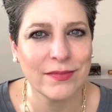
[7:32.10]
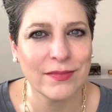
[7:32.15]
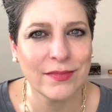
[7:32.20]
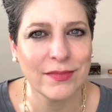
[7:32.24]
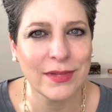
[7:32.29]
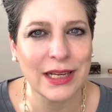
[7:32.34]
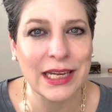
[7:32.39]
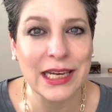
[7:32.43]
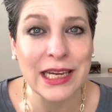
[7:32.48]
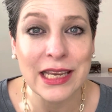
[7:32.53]

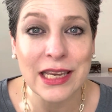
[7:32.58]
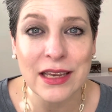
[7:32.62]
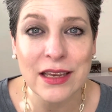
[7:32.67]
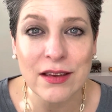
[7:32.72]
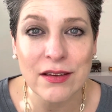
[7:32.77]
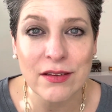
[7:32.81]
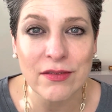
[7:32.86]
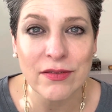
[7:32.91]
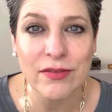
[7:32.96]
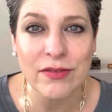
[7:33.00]

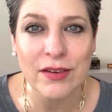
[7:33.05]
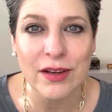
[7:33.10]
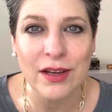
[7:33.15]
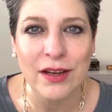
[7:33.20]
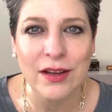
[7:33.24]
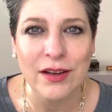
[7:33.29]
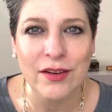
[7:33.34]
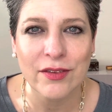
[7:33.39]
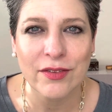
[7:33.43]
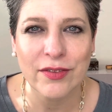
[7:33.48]
leaf,
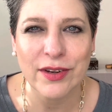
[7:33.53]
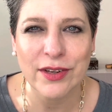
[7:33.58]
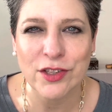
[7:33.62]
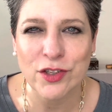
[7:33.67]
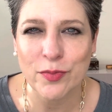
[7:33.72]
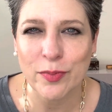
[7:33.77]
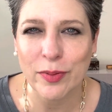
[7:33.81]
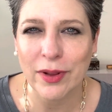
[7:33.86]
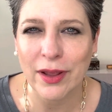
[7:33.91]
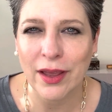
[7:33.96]

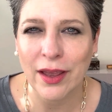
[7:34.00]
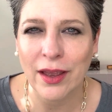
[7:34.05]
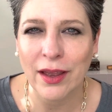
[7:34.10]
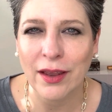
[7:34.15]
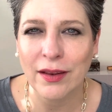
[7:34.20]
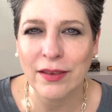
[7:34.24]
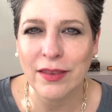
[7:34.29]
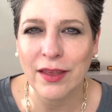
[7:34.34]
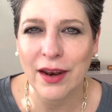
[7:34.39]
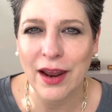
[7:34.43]
fresh
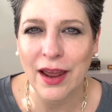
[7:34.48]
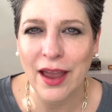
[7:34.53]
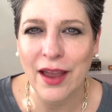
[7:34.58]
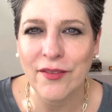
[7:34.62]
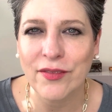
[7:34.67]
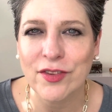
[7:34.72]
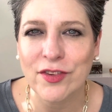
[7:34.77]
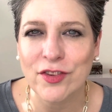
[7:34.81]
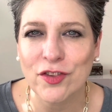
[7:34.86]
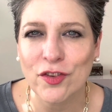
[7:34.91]
plant that I
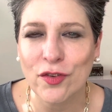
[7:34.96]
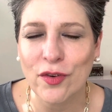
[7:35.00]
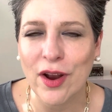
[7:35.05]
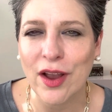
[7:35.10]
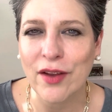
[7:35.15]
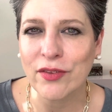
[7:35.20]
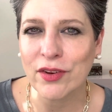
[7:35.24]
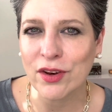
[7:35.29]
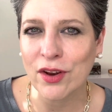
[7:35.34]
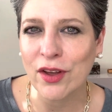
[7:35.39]
have
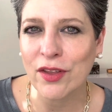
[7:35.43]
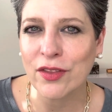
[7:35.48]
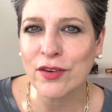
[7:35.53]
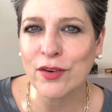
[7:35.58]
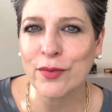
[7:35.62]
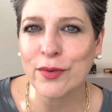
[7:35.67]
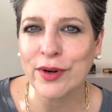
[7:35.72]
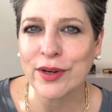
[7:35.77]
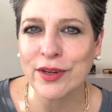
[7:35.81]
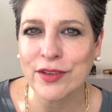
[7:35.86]
described in
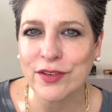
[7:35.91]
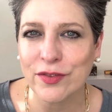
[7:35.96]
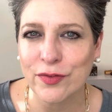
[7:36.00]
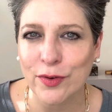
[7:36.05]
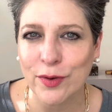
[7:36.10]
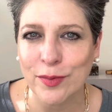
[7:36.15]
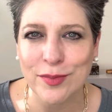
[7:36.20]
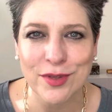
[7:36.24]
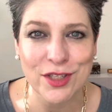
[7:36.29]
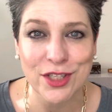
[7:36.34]
other ones
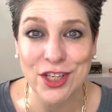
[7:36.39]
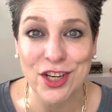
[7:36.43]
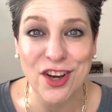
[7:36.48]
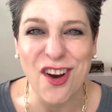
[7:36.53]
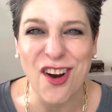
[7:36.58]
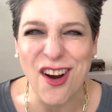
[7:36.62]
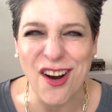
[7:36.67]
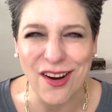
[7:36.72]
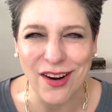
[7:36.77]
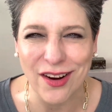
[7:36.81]
from
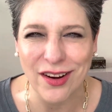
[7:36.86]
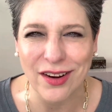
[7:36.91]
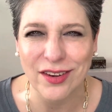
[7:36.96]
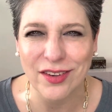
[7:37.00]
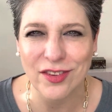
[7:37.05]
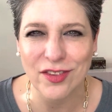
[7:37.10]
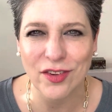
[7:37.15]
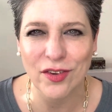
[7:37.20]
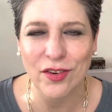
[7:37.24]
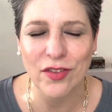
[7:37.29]

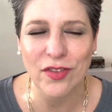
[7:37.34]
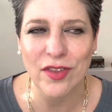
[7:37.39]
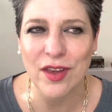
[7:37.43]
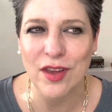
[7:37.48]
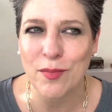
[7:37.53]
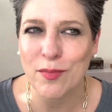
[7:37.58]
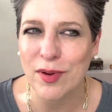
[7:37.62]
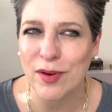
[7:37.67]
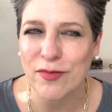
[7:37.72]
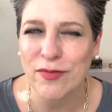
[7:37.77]
cigars sort of
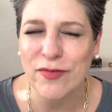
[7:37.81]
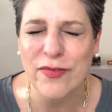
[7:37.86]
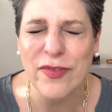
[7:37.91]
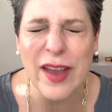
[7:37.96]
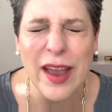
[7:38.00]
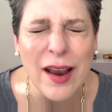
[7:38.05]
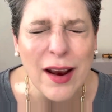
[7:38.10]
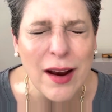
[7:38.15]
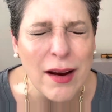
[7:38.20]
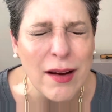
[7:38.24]
thing, but
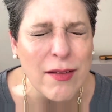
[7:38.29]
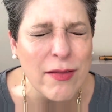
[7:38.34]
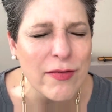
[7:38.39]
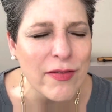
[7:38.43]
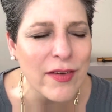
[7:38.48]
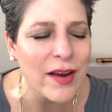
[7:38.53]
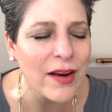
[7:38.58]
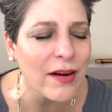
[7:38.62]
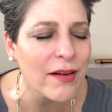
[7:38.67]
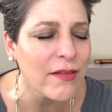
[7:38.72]
very,
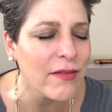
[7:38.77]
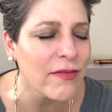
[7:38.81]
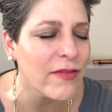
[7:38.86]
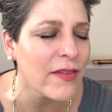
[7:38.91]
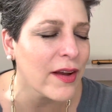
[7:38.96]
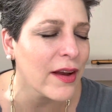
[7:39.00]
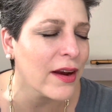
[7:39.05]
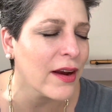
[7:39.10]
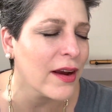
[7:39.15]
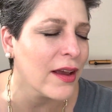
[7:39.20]
very,
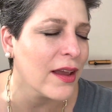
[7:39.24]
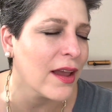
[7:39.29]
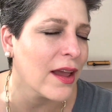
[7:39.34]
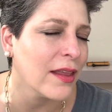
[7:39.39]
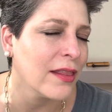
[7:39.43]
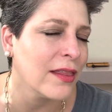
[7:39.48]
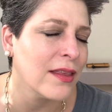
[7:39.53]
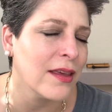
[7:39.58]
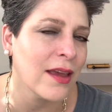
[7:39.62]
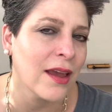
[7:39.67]
very
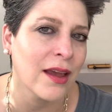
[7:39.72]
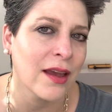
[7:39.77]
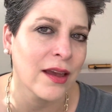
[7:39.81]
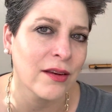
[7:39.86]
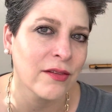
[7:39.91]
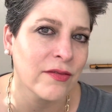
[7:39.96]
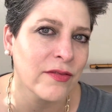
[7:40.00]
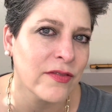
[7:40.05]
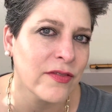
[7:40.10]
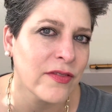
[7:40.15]
at the
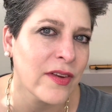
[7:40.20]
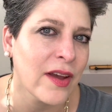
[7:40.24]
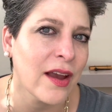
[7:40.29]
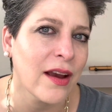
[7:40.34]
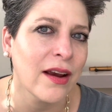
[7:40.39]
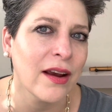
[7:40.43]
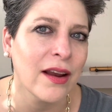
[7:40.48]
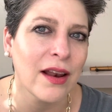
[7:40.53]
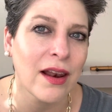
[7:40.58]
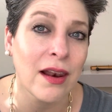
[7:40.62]
end,
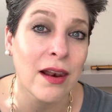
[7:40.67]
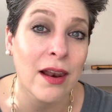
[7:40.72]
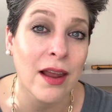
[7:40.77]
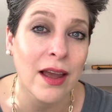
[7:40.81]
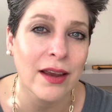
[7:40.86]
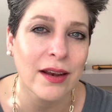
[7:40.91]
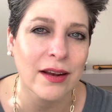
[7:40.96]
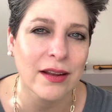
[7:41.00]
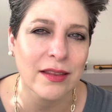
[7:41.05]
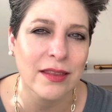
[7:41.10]
very
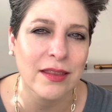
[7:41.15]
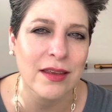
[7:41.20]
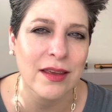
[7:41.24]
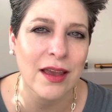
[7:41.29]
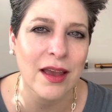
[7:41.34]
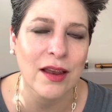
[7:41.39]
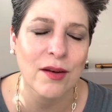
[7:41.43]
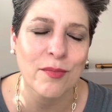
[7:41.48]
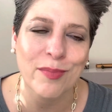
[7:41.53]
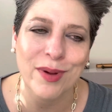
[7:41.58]
light at
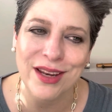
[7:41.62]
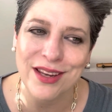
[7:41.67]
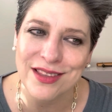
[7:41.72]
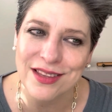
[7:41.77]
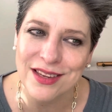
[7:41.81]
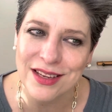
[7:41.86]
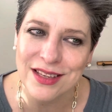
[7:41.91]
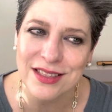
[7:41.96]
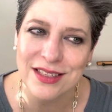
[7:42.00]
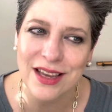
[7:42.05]
the end. But it
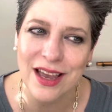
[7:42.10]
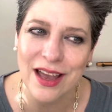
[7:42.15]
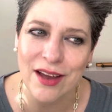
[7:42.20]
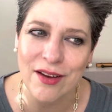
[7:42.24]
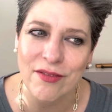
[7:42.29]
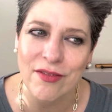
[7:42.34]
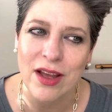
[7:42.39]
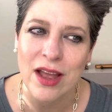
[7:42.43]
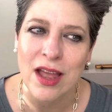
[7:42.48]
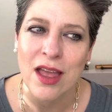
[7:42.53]
does
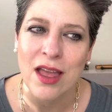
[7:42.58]
have